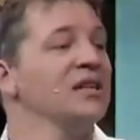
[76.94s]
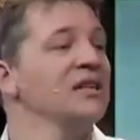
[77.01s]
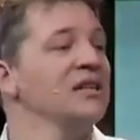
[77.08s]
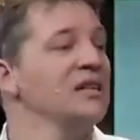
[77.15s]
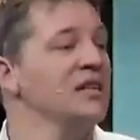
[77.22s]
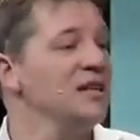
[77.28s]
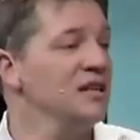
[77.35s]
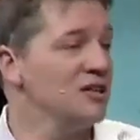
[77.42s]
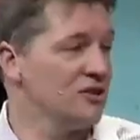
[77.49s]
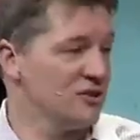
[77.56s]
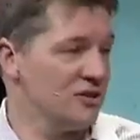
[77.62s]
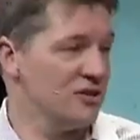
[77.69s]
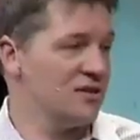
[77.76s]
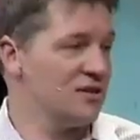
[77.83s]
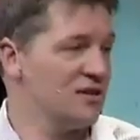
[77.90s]

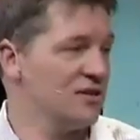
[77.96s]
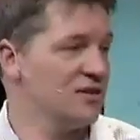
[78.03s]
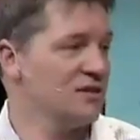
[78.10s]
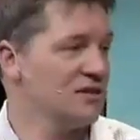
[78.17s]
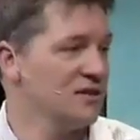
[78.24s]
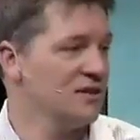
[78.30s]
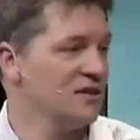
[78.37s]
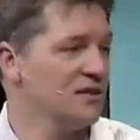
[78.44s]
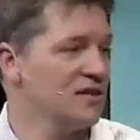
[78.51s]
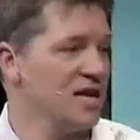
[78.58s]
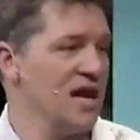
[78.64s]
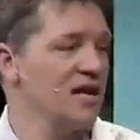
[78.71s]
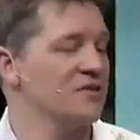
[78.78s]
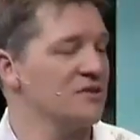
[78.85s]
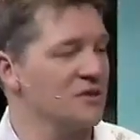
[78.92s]
years to
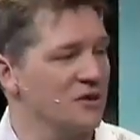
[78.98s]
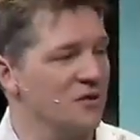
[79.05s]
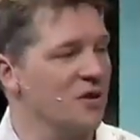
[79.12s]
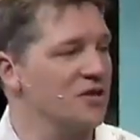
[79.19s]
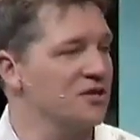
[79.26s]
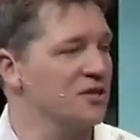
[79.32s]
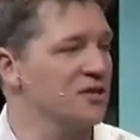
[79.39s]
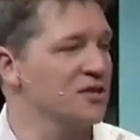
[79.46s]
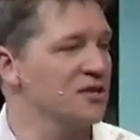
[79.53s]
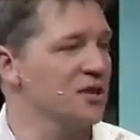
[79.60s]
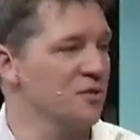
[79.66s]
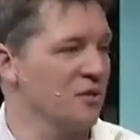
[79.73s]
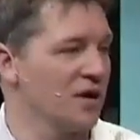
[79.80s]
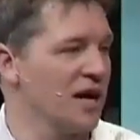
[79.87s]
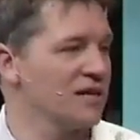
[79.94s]
answer the questions that
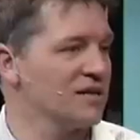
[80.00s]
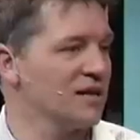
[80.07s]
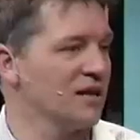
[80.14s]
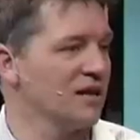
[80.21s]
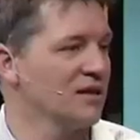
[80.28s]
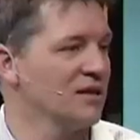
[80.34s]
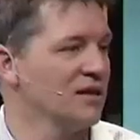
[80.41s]
we're asking.